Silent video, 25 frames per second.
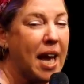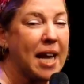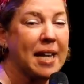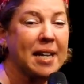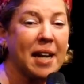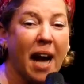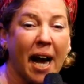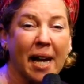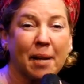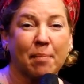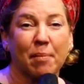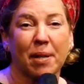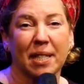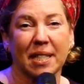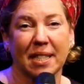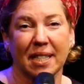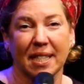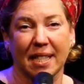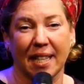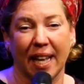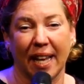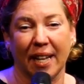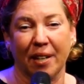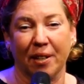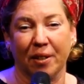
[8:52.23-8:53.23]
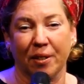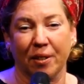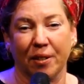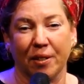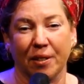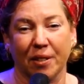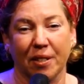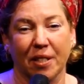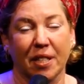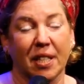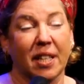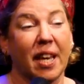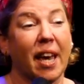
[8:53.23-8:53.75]
9 months later,
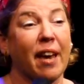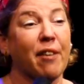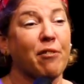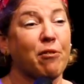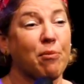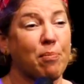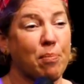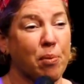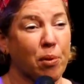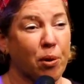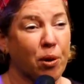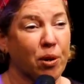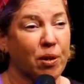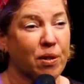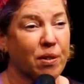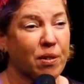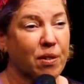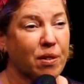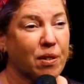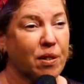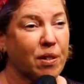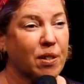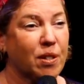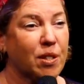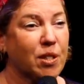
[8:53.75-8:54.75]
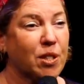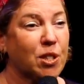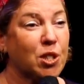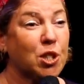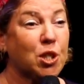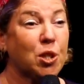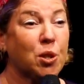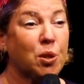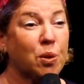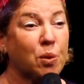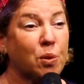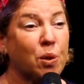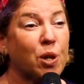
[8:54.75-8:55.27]
gave birth
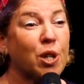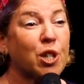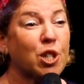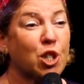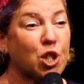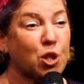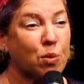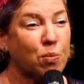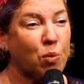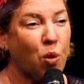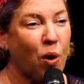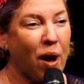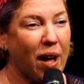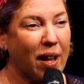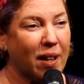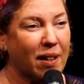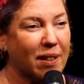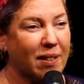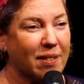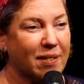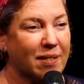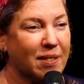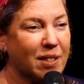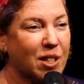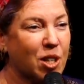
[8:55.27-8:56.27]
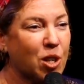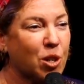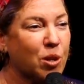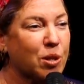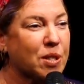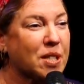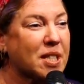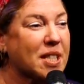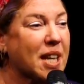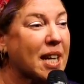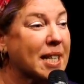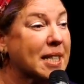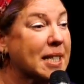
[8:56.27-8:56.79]
to Shmuel, her
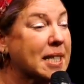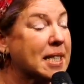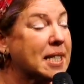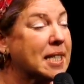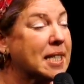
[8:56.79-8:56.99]
son